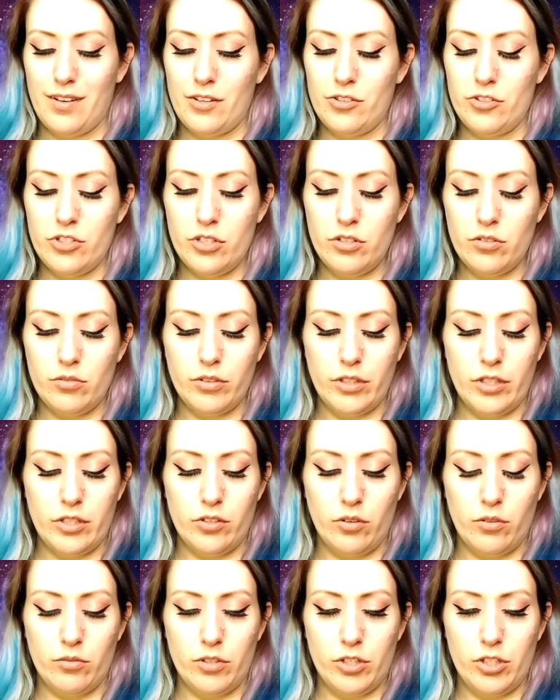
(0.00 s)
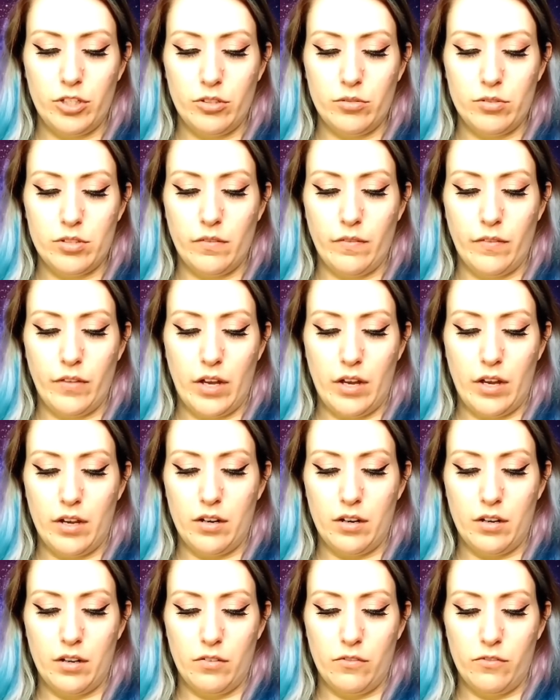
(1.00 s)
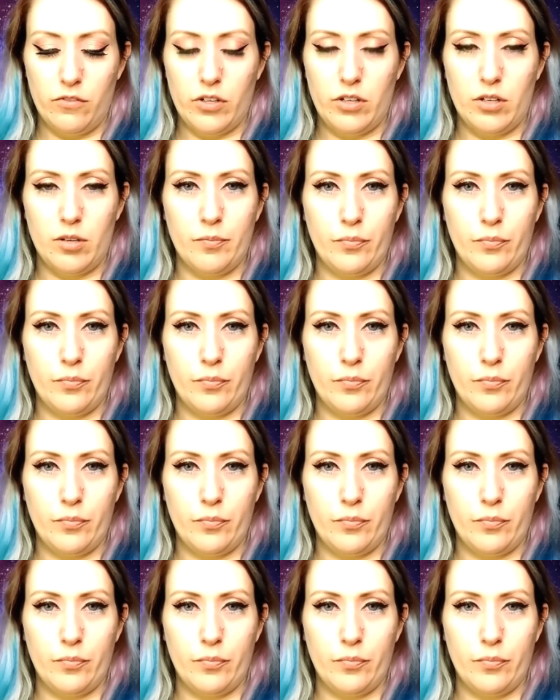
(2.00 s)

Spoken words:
I generally don't use a lot of